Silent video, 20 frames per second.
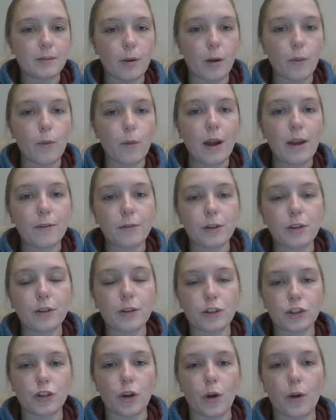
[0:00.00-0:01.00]
way for you to
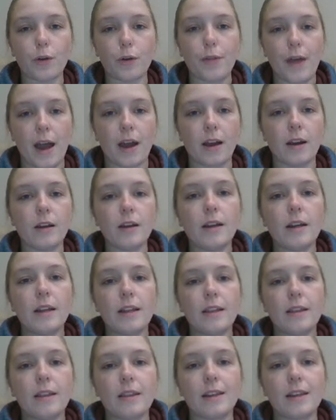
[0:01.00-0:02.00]
show that
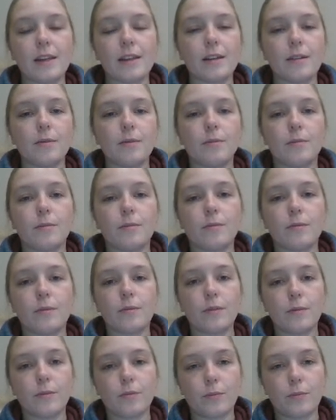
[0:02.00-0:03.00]
the
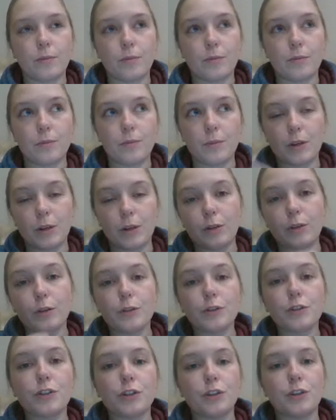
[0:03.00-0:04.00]

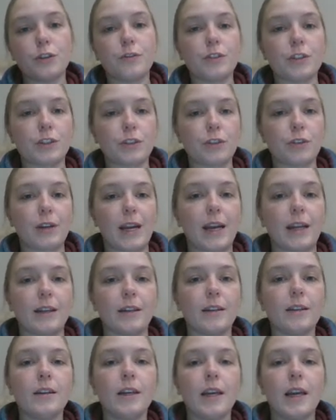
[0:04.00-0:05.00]
conclusion you've just
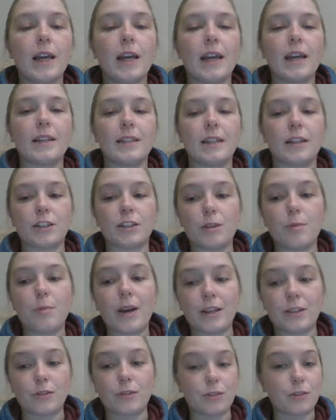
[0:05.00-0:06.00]
created is actually
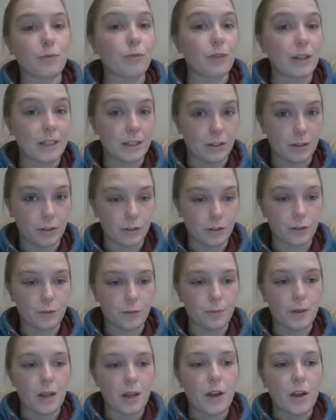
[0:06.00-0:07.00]
based on some research.
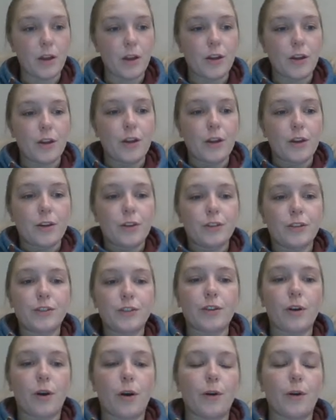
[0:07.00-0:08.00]

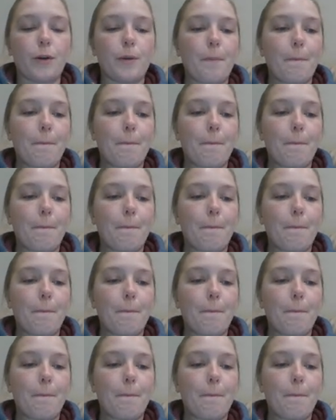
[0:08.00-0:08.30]
So